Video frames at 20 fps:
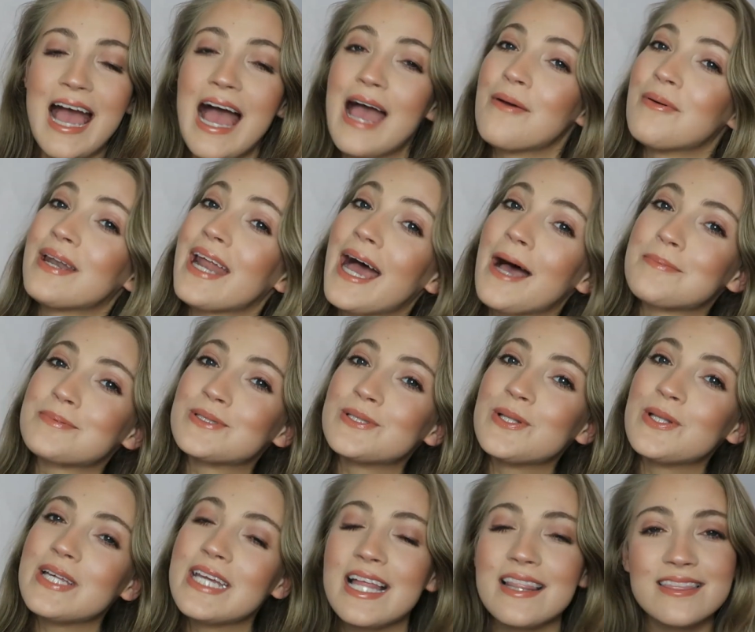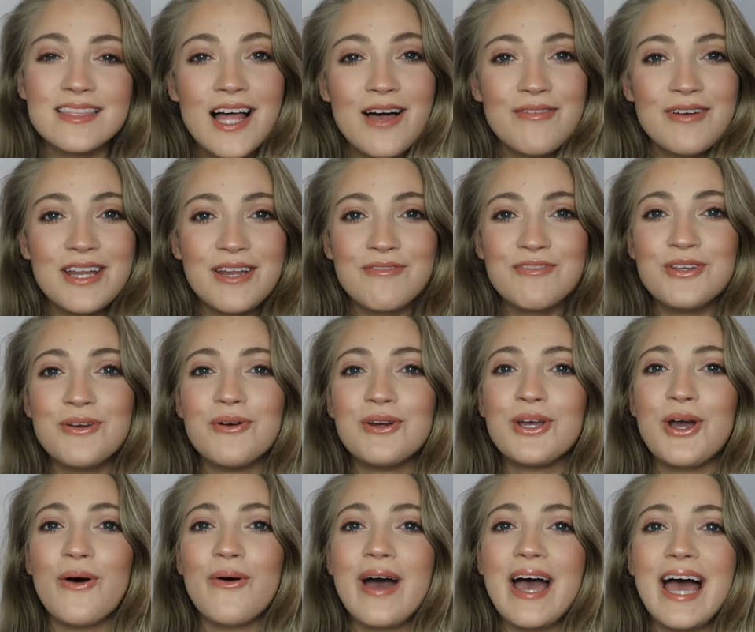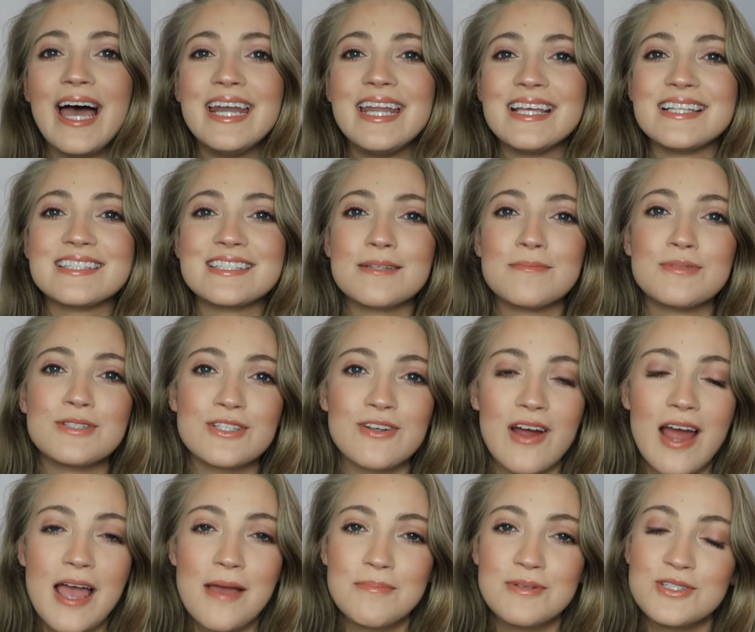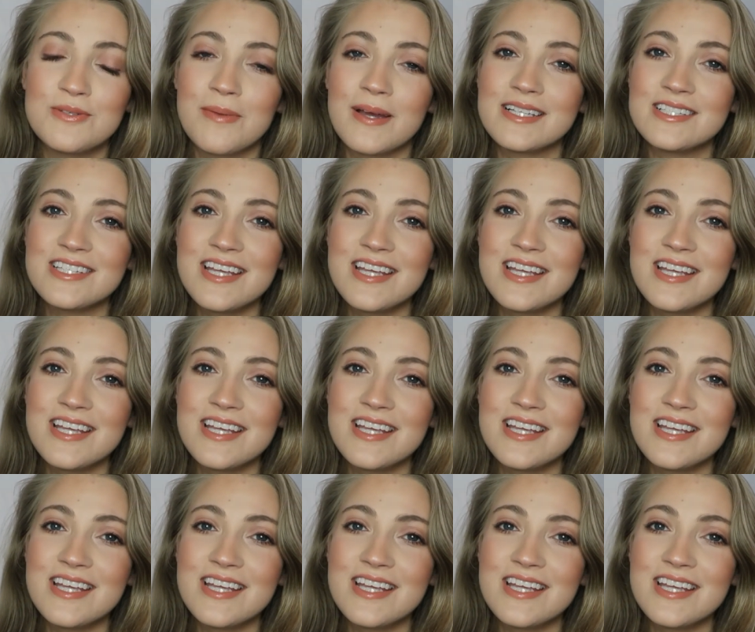I would absolutely love it if you would go ahead and subscribe to my